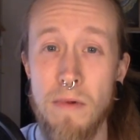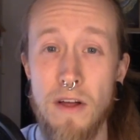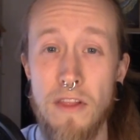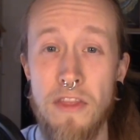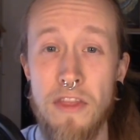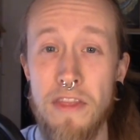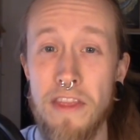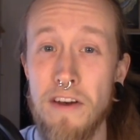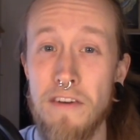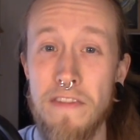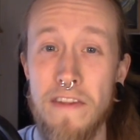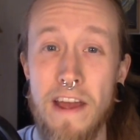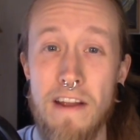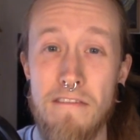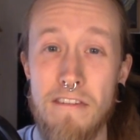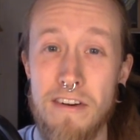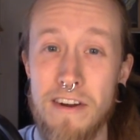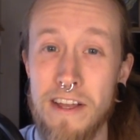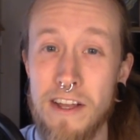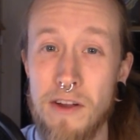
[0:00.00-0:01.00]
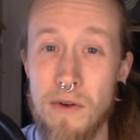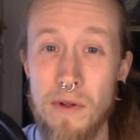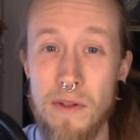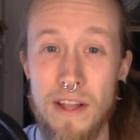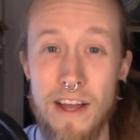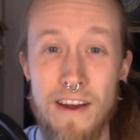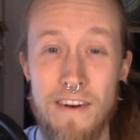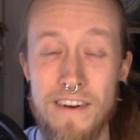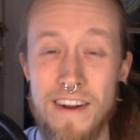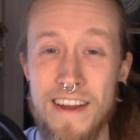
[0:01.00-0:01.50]
but they'll never
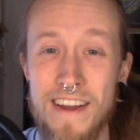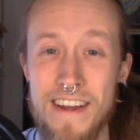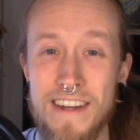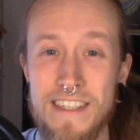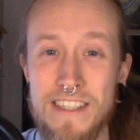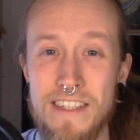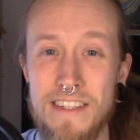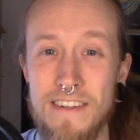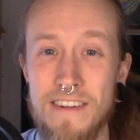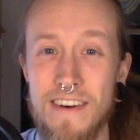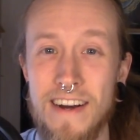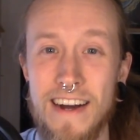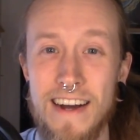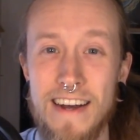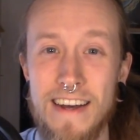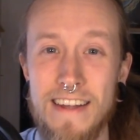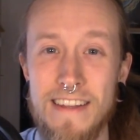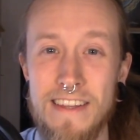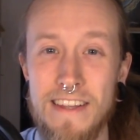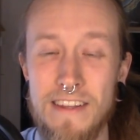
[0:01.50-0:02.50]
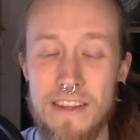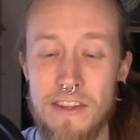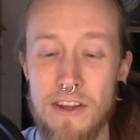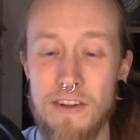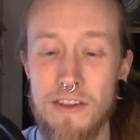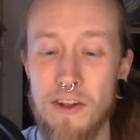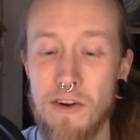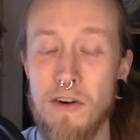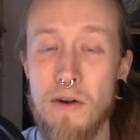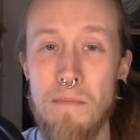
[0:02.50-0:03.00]
equal out to uh,
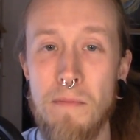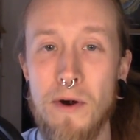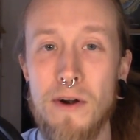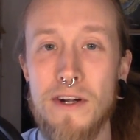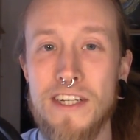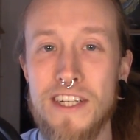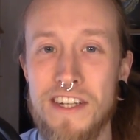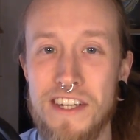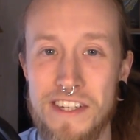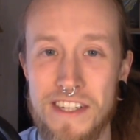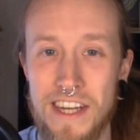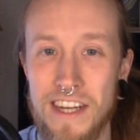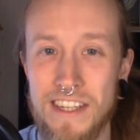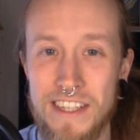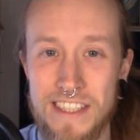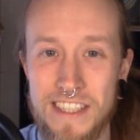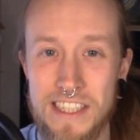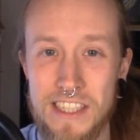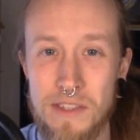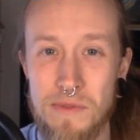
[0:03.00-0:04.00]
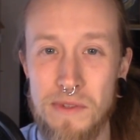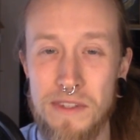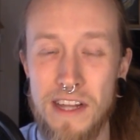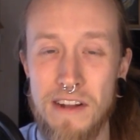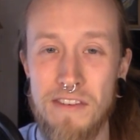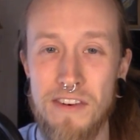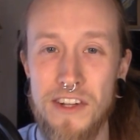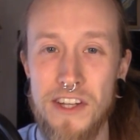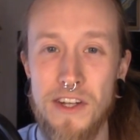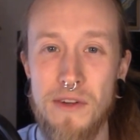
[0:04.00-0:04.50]
their, their emergent intelligence will
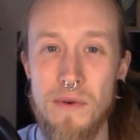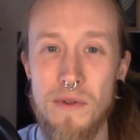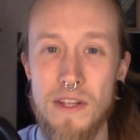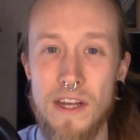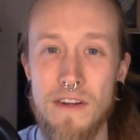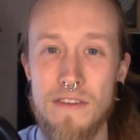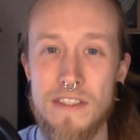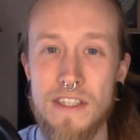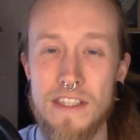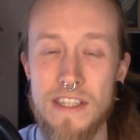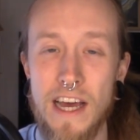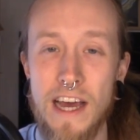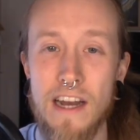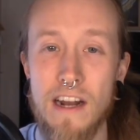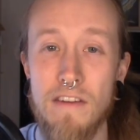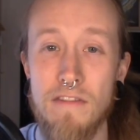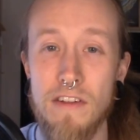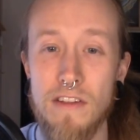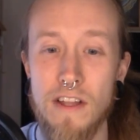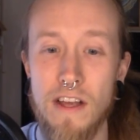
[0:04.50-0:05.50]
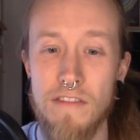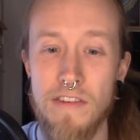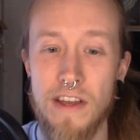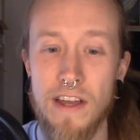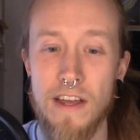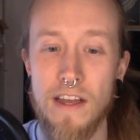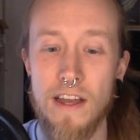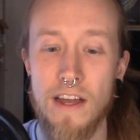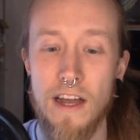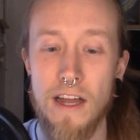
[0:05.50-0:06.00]
never equal out to that of a
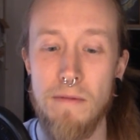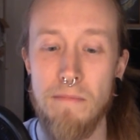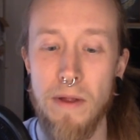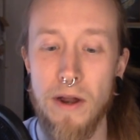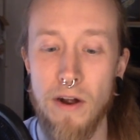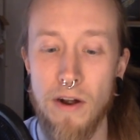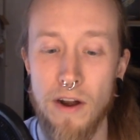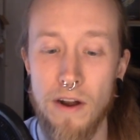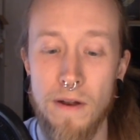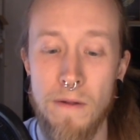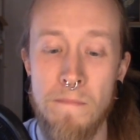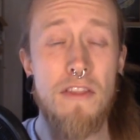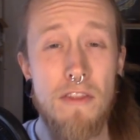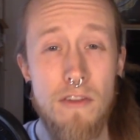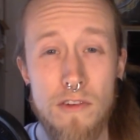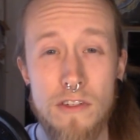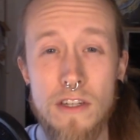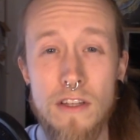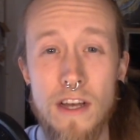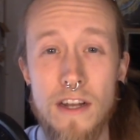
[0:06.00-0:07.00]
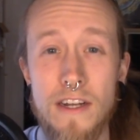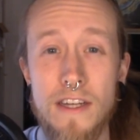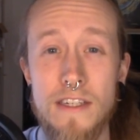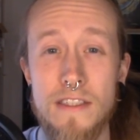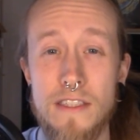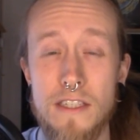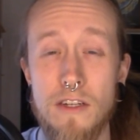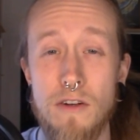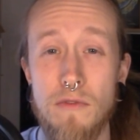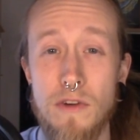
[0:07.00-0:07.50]
loving kind parent. There's a lot of
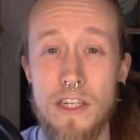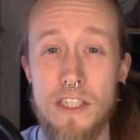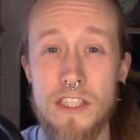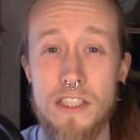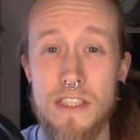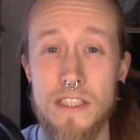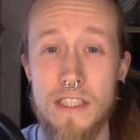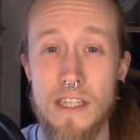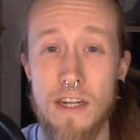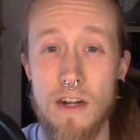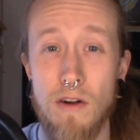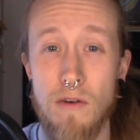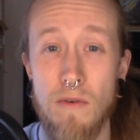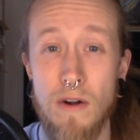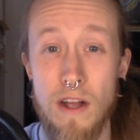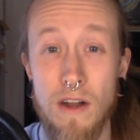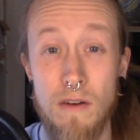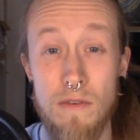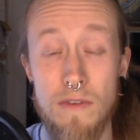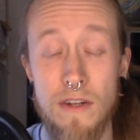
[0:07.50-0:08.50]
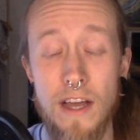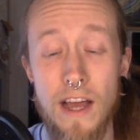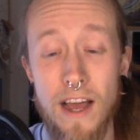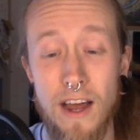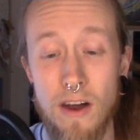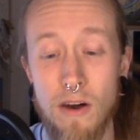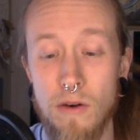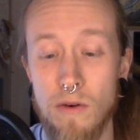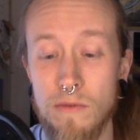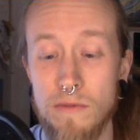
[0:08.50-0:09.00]
considerations there around
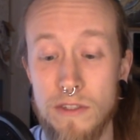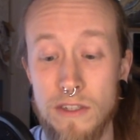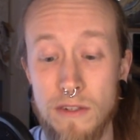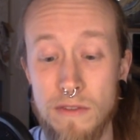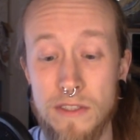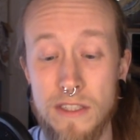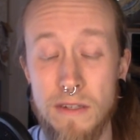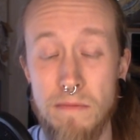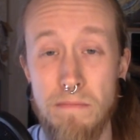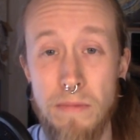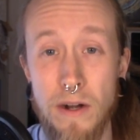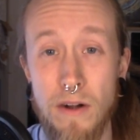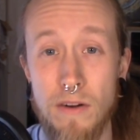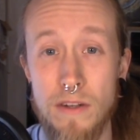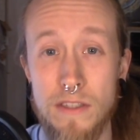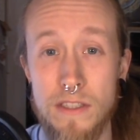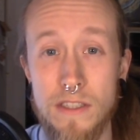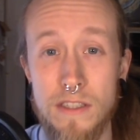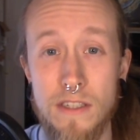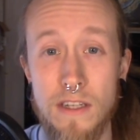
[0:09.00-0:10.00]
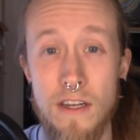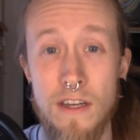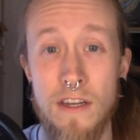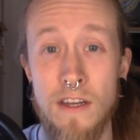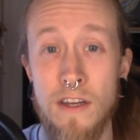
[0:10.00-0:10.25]
how, you know, some parents